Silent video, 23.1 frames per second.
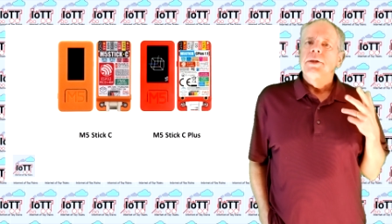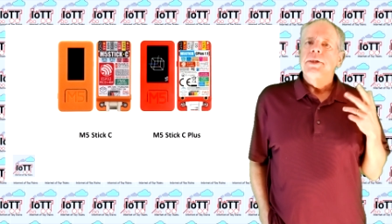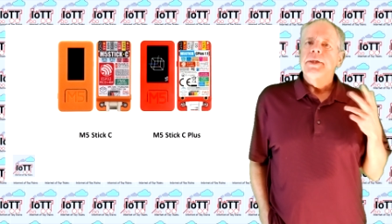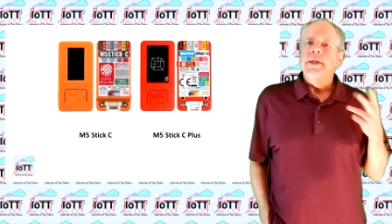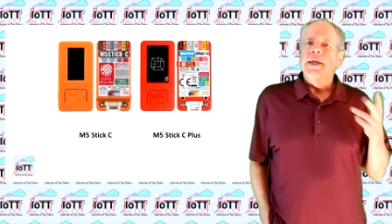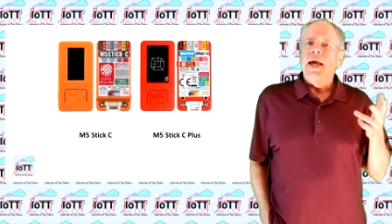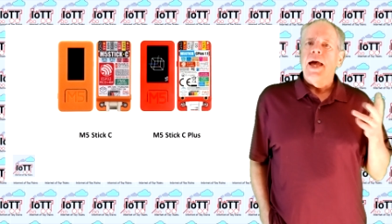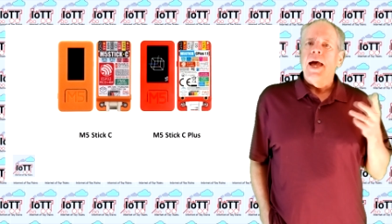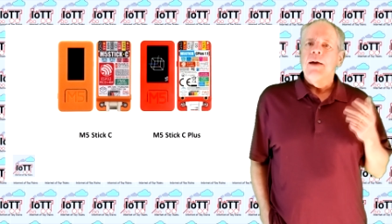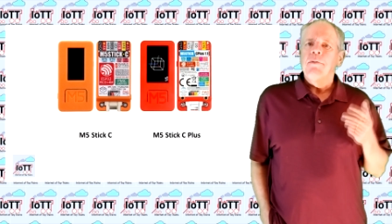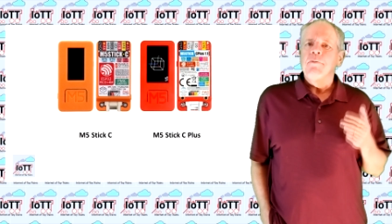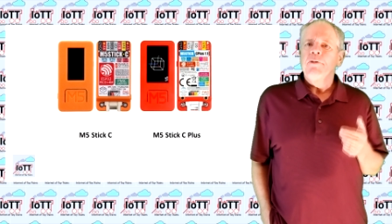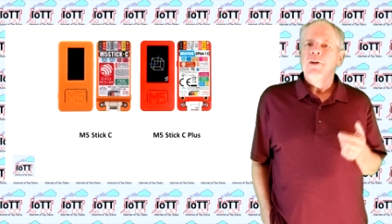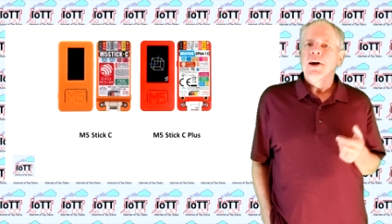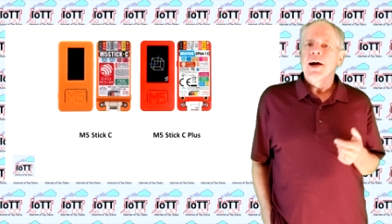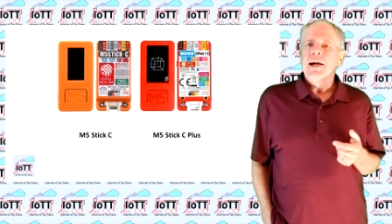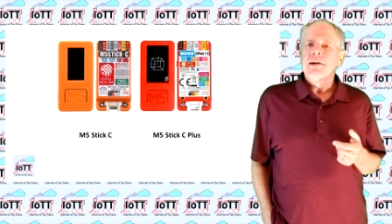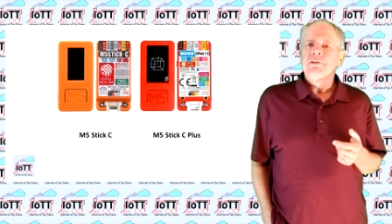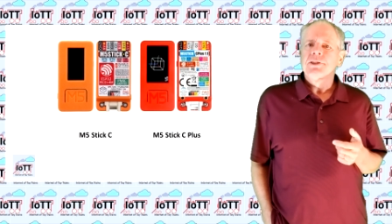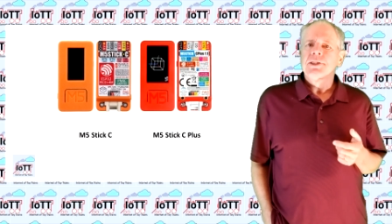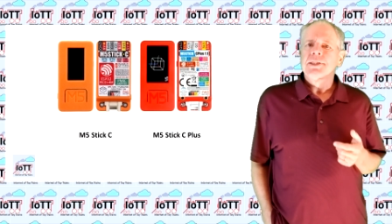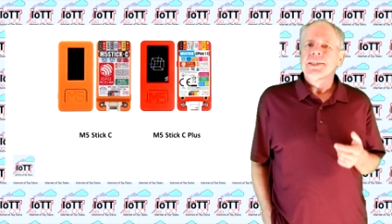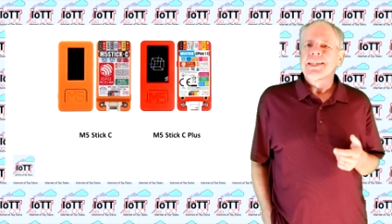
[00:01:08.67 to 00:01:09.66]
The
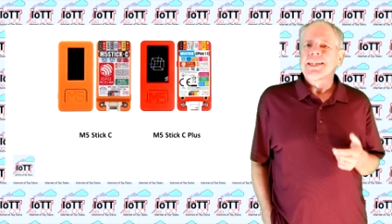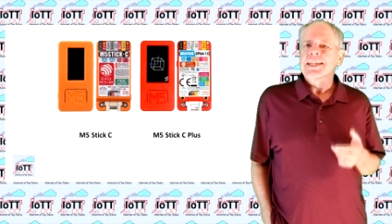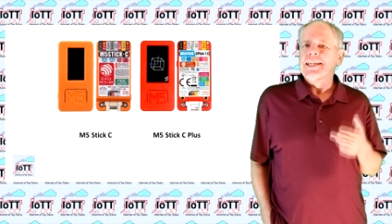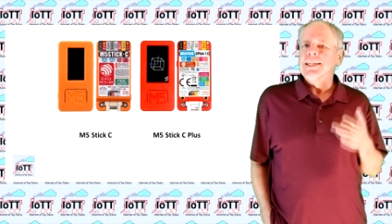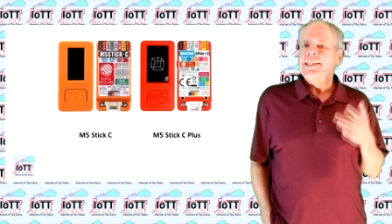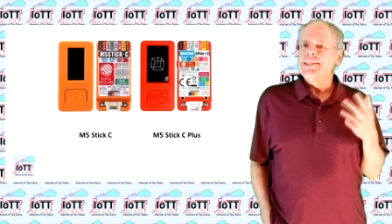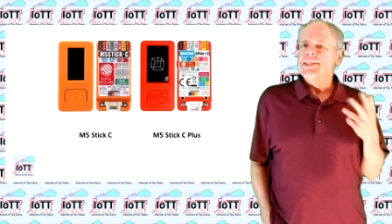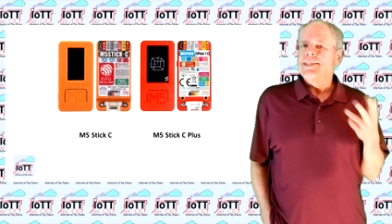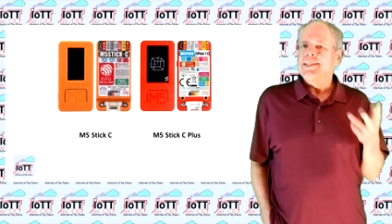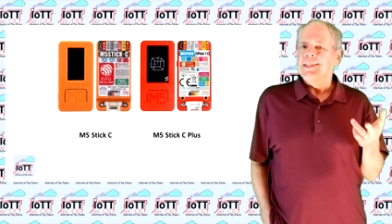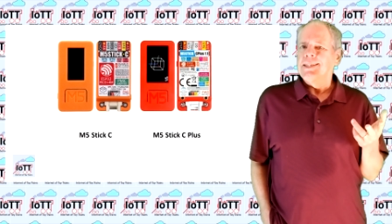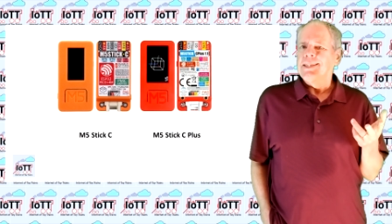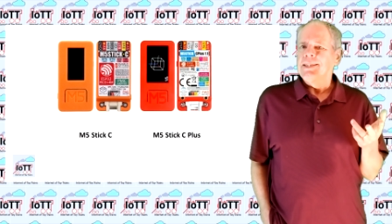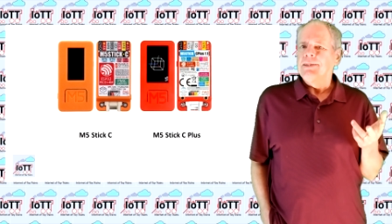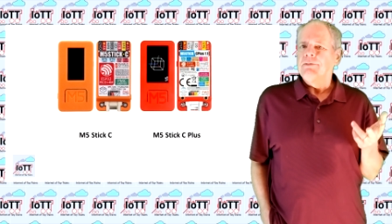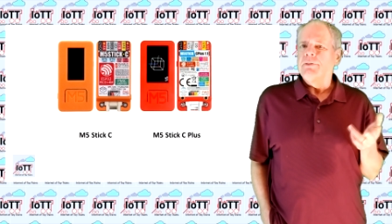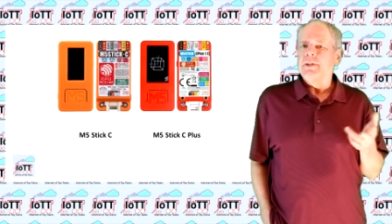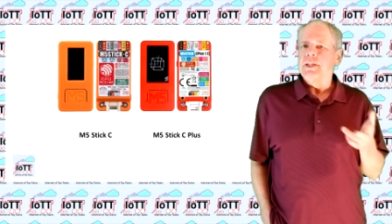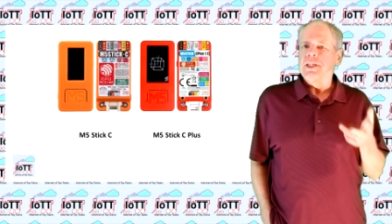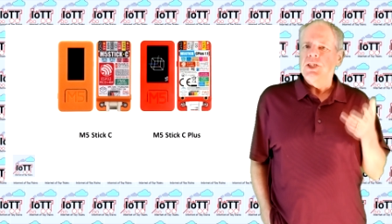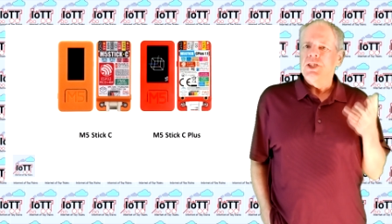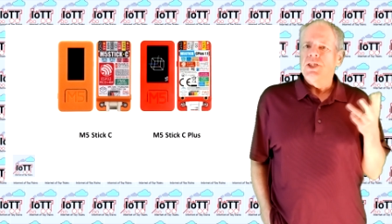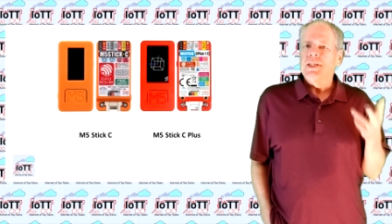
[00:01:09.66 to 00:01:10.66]
M5 Stick C,
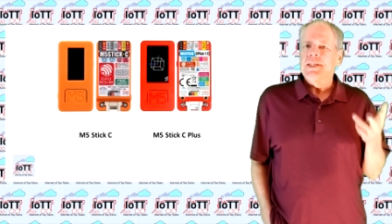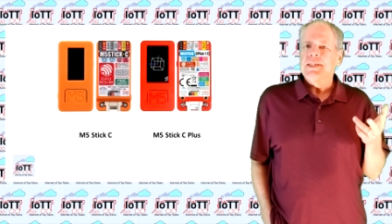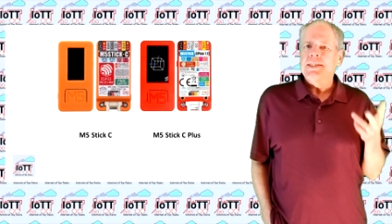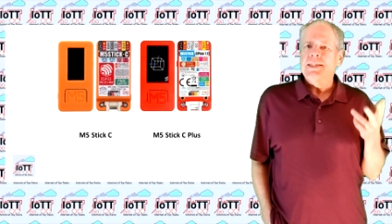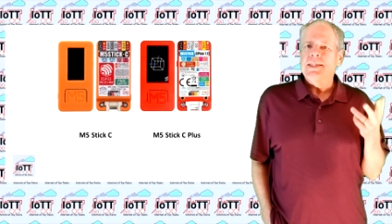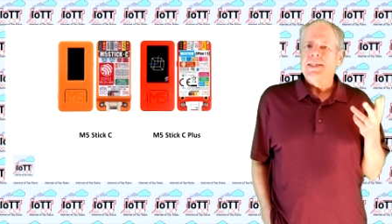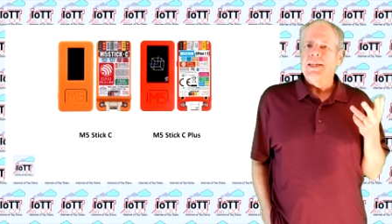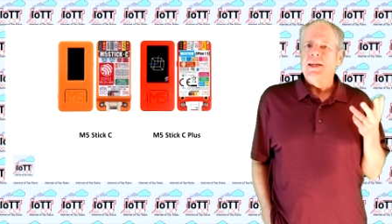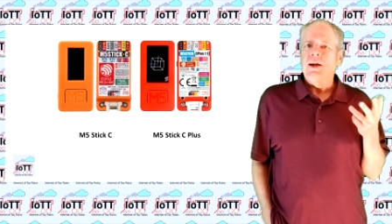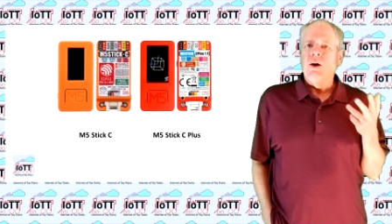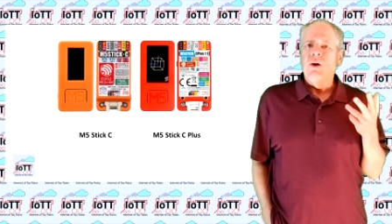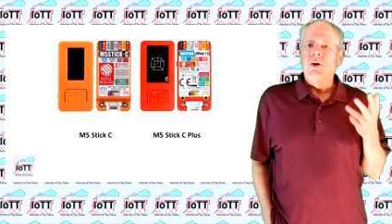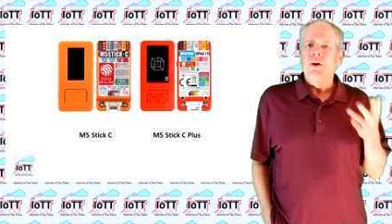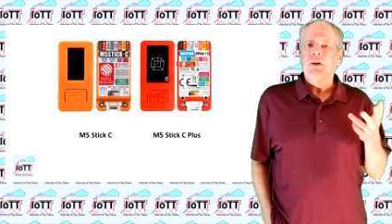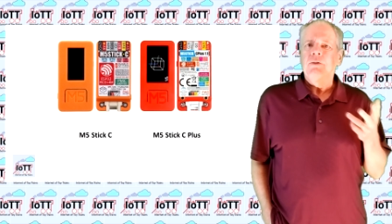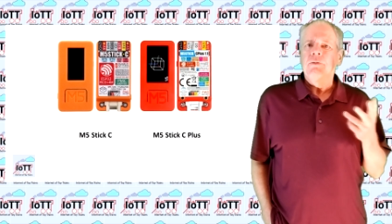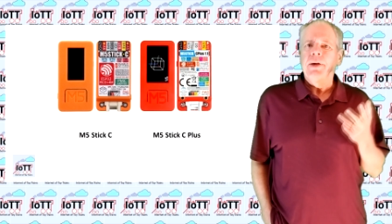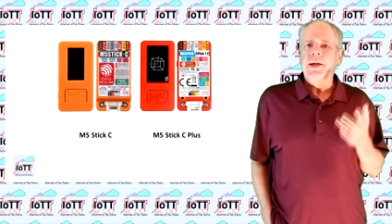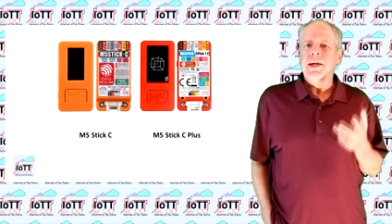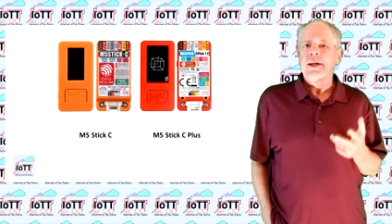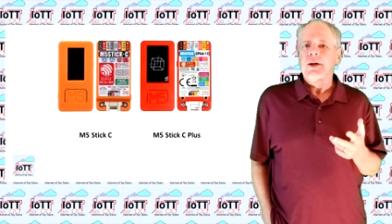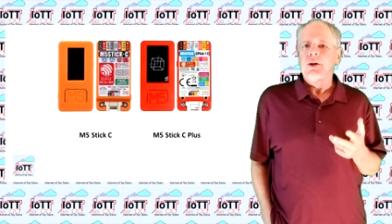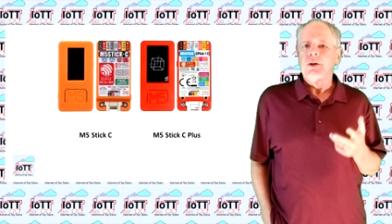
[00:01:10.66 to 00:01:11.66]
which is the
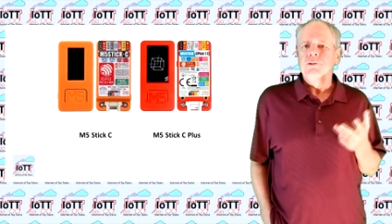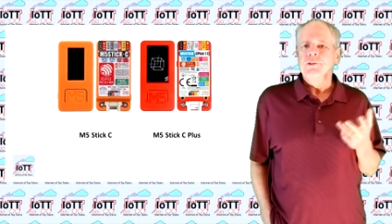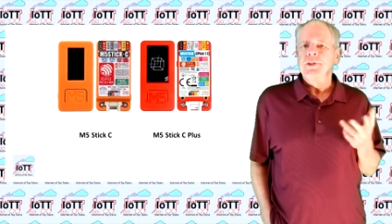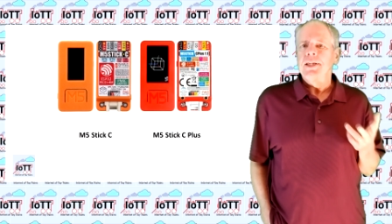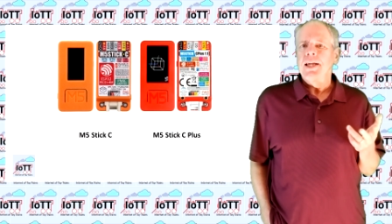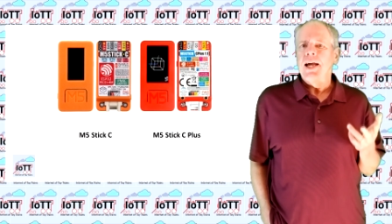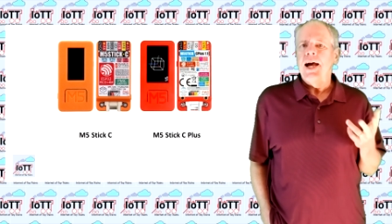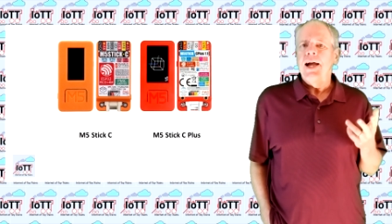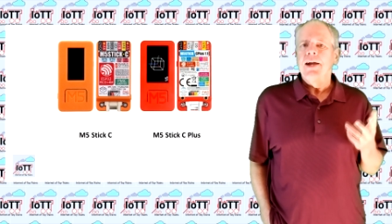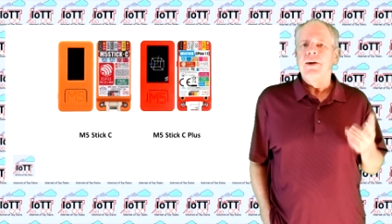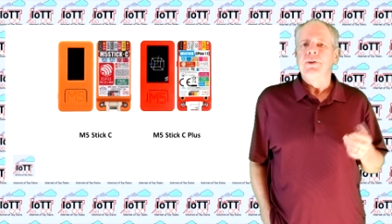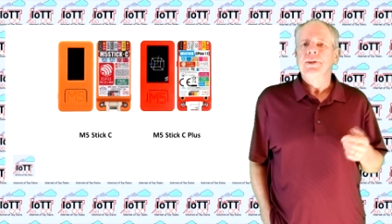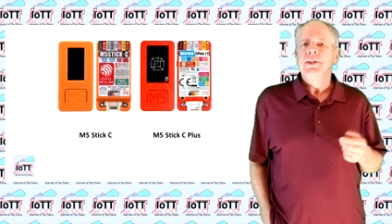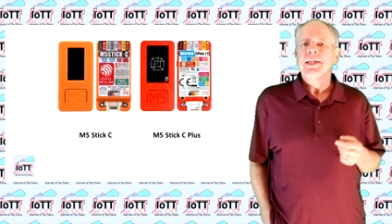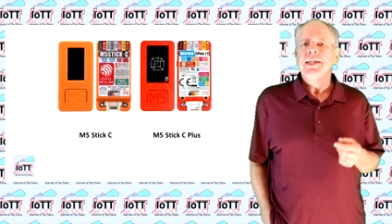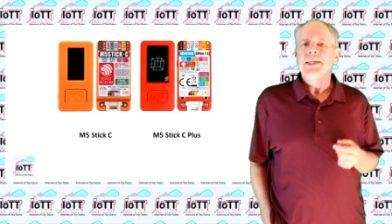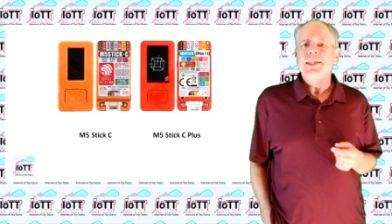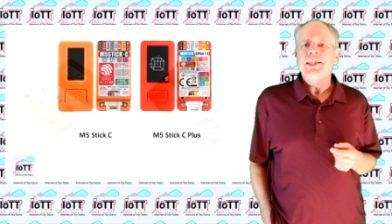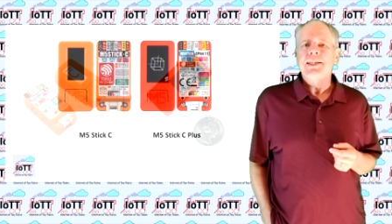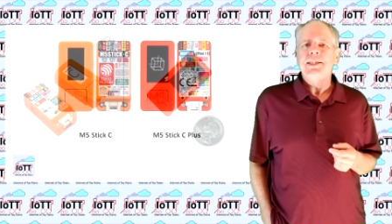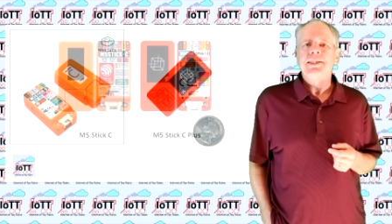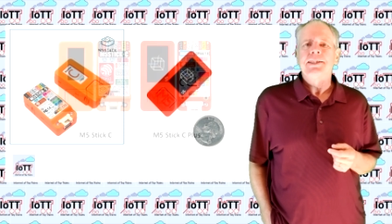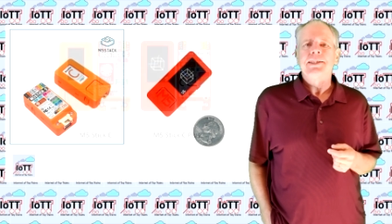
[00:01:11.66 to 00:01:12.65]
hardware of the
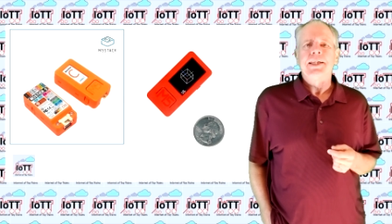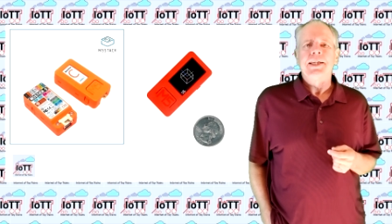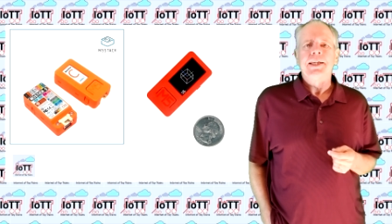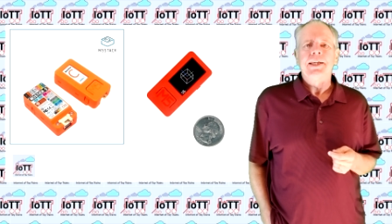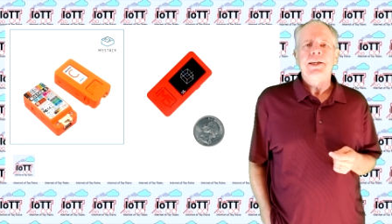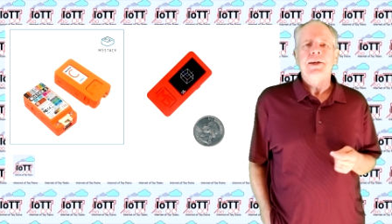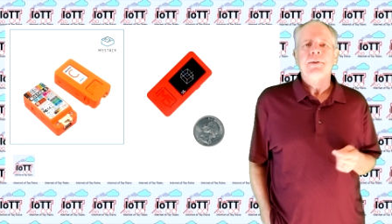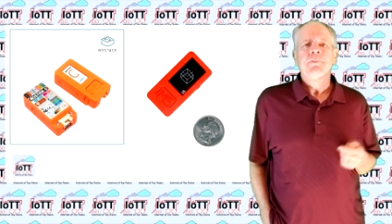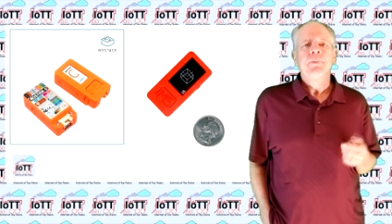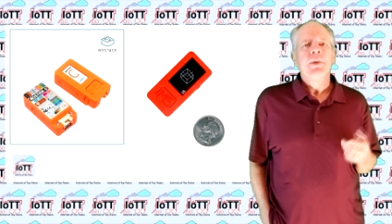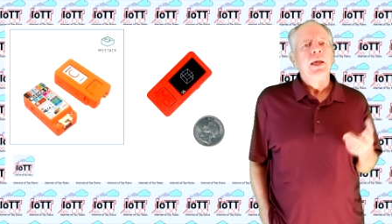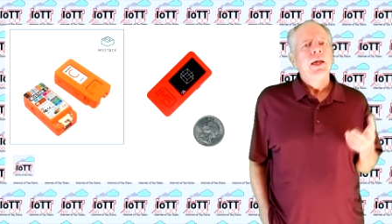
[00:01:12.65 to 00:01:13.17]
IoTT stick,